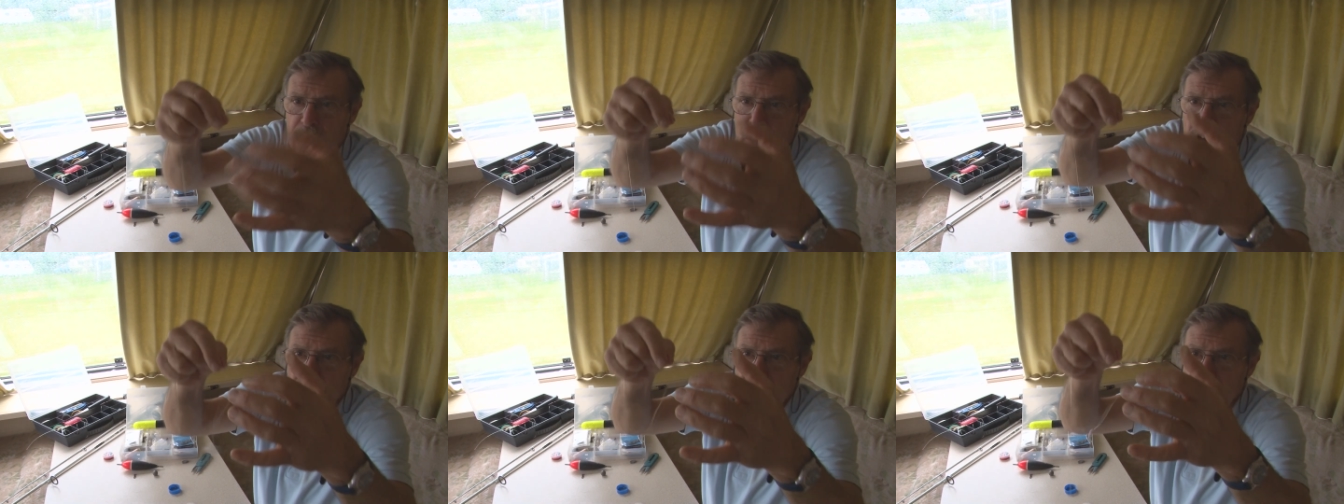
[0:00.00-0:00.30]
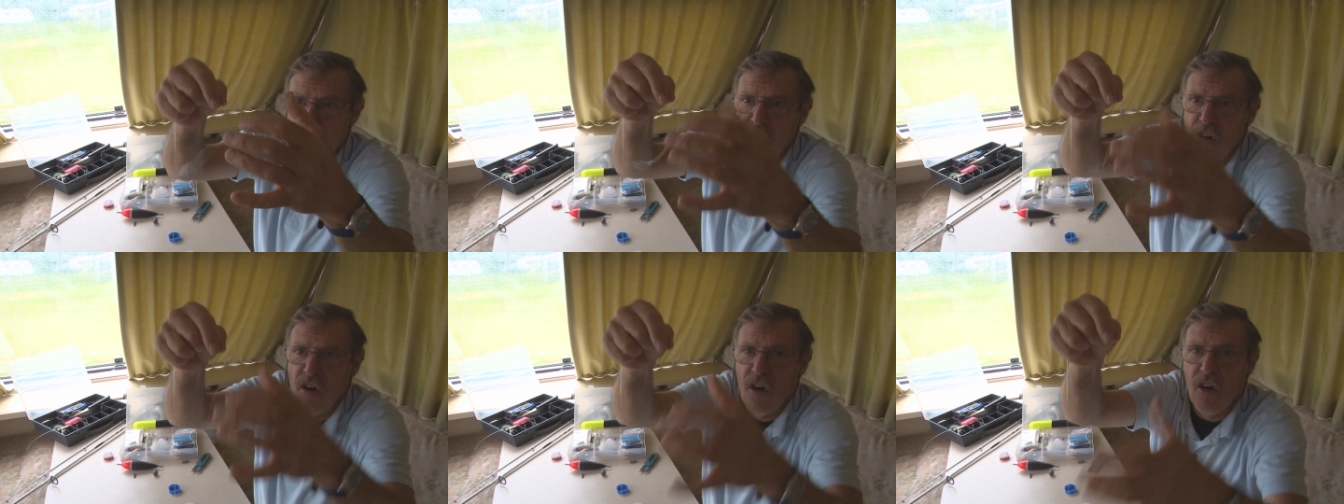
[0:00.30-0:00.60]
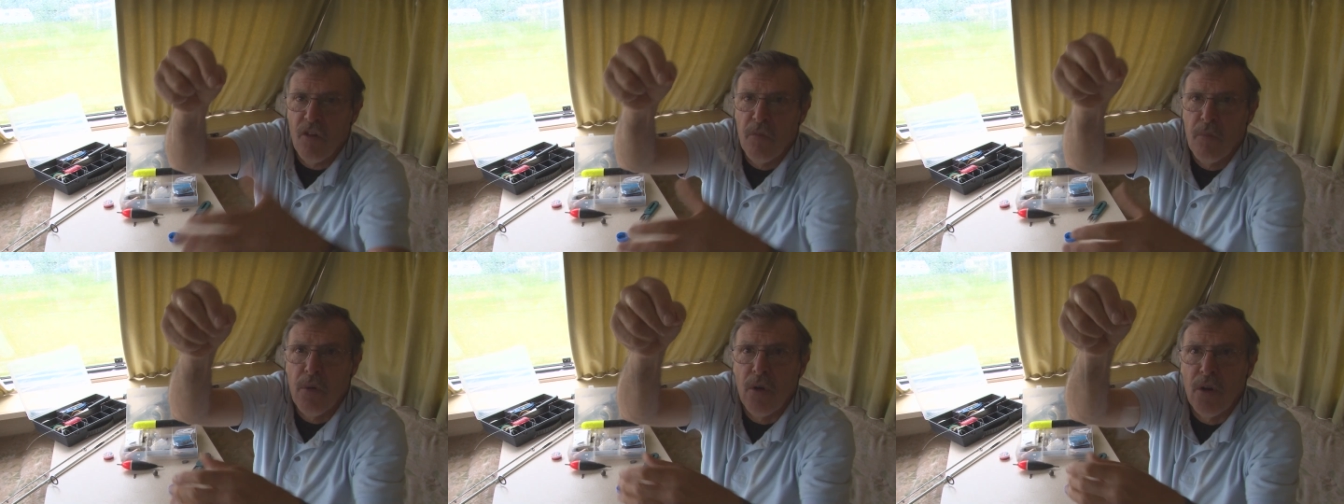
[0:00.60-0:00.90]
this,
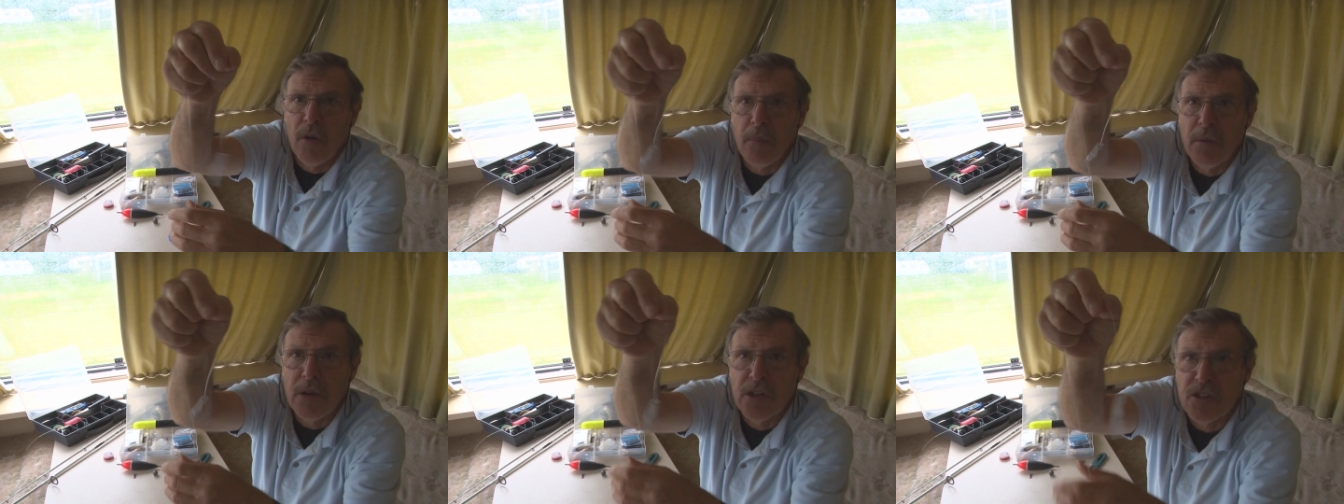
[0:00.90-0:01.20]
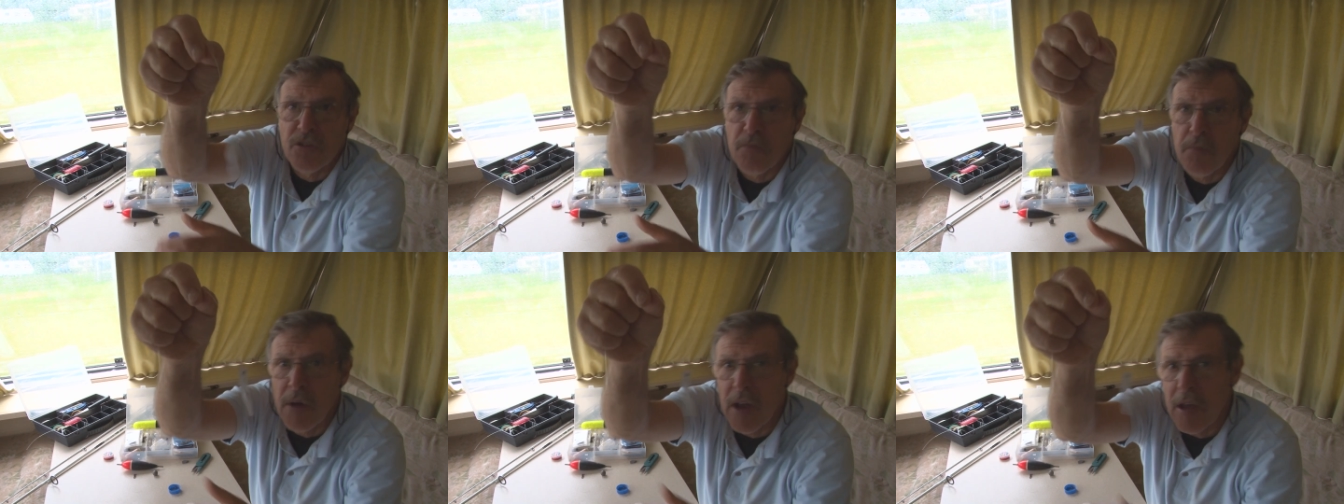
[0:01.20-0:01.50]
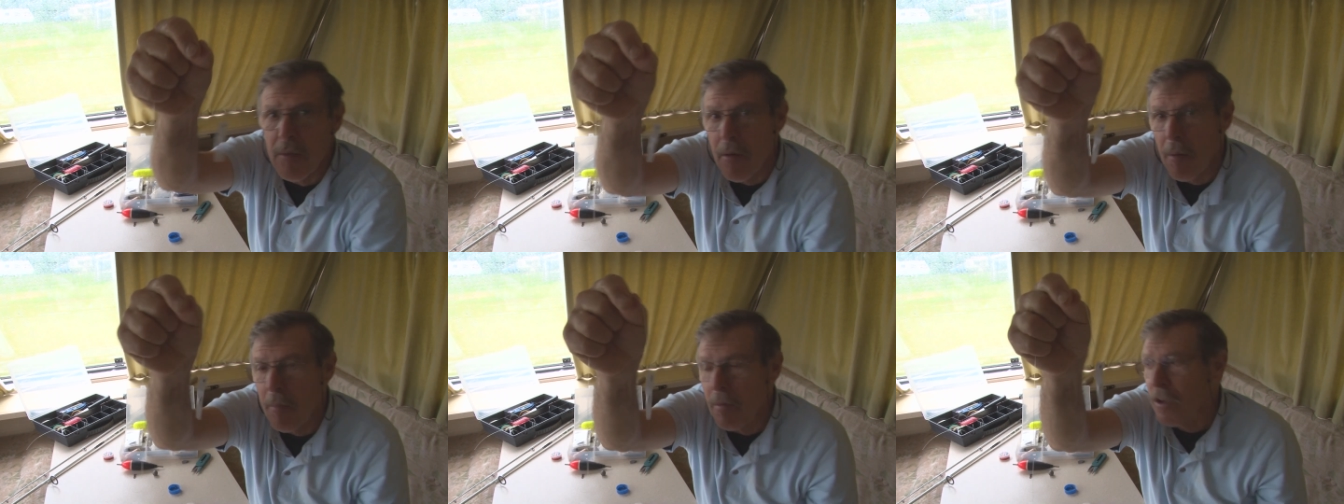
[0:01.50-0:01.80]
I've put a piece of
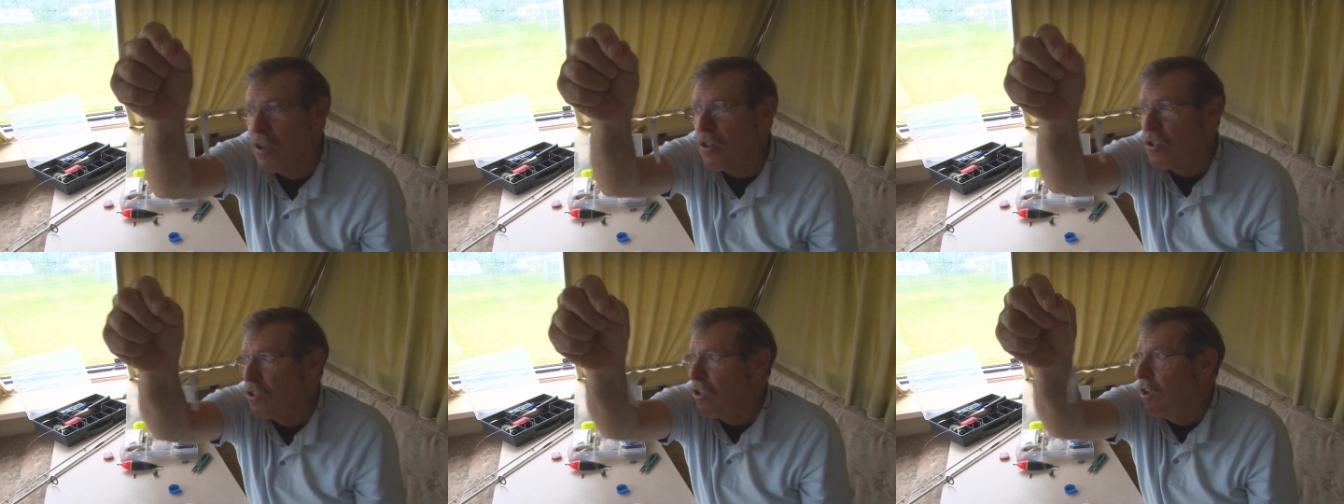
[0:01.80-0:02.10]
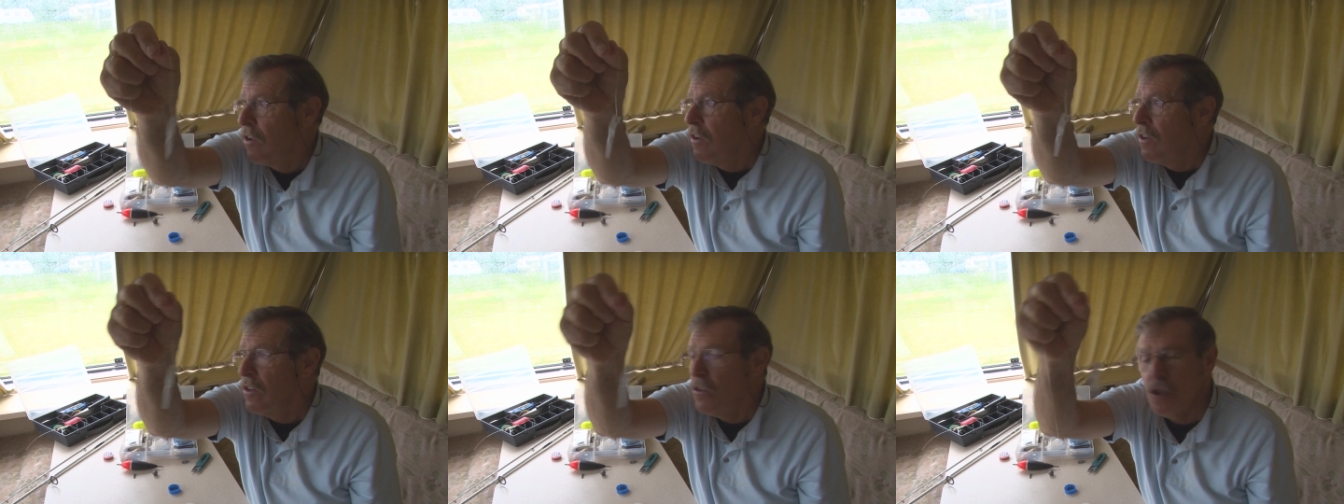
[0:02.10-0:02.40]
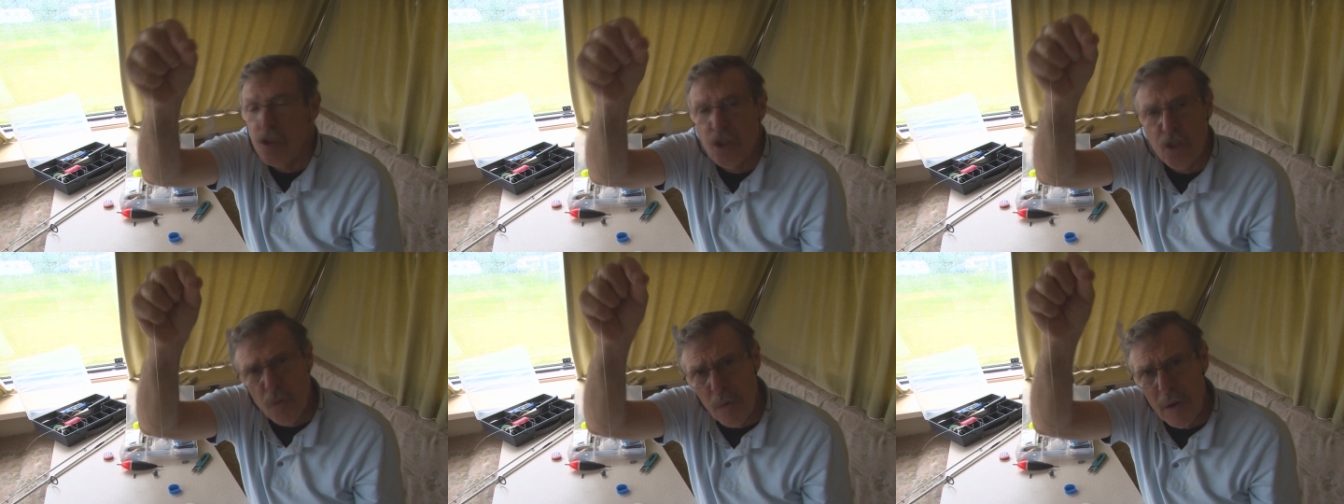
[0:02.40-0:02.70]
paper, because
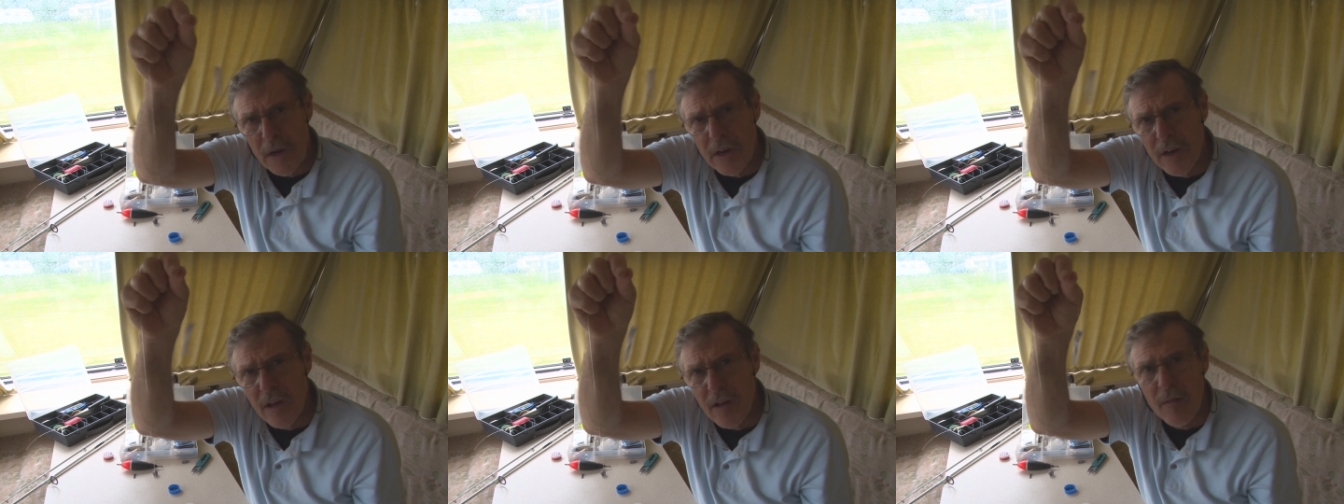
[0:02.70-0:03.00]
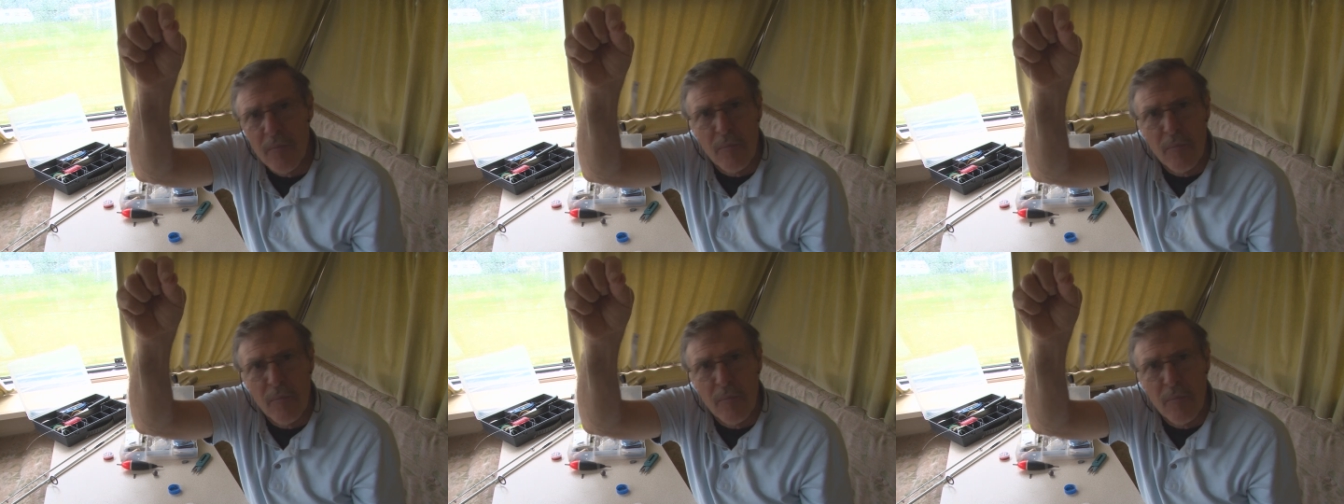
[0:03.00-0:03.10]
squid,